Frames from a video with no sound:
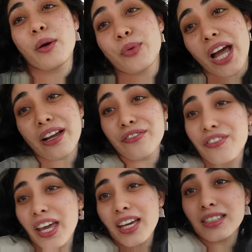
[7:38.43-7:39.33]
Prank
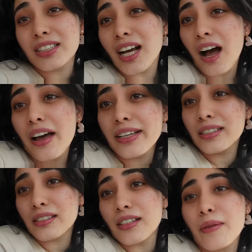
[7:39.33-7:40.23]
failed,
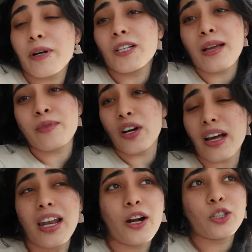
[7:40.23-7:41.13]
guys, because I'm not
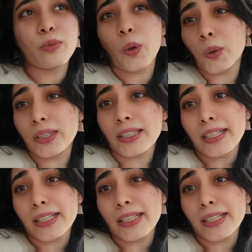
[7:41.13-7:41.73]
allowed to post